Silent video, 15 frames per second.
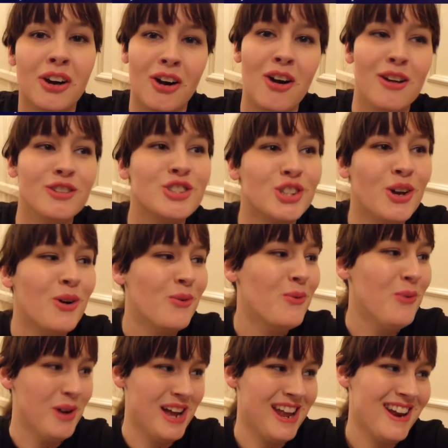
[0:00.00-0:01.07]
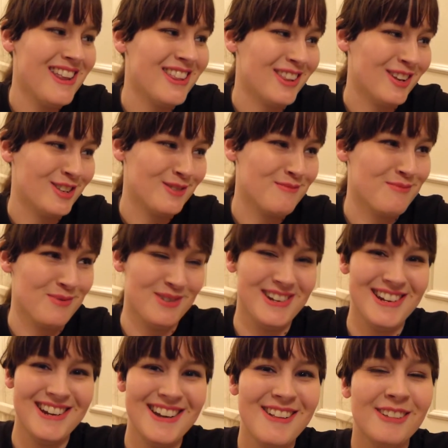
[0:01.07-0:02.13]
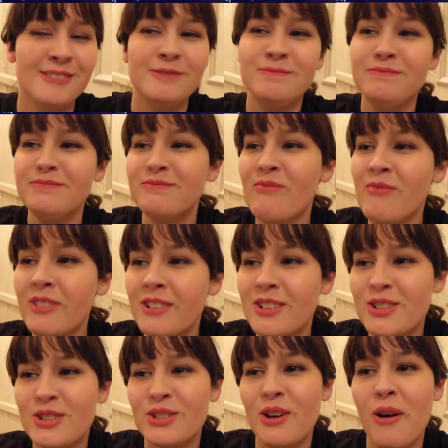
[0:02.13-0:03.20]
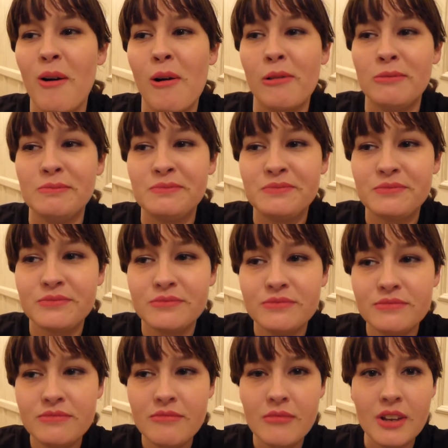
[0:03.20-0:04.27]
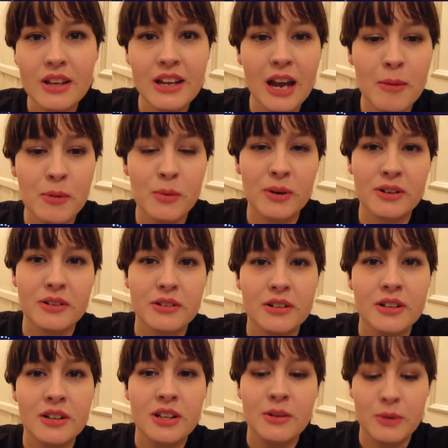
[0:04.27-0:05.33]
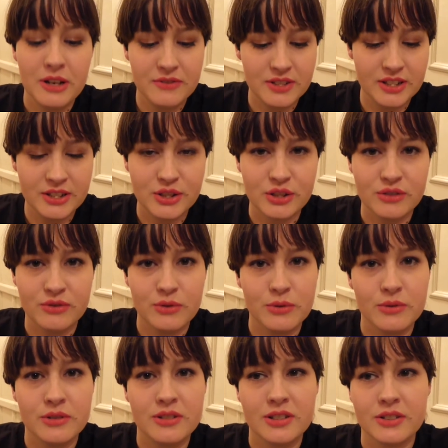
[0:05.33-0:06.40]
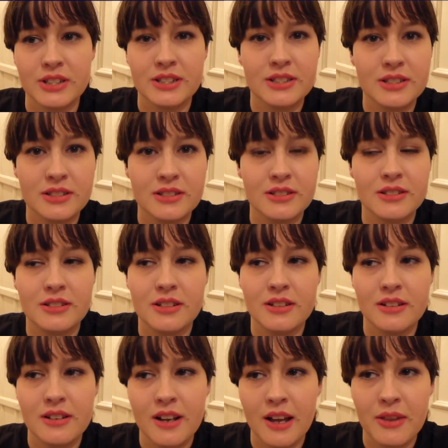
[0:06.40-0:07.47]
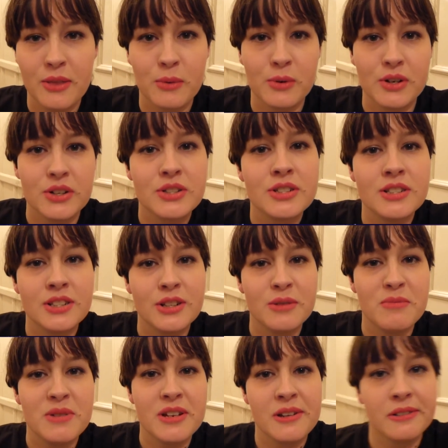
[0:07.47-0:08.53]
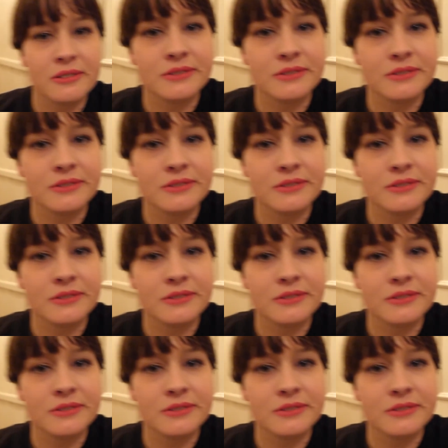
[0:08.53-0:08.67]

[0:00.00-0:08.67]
are also wet at this point. So, yeah, but we're, we have delicious food, so it's not the worst it could be.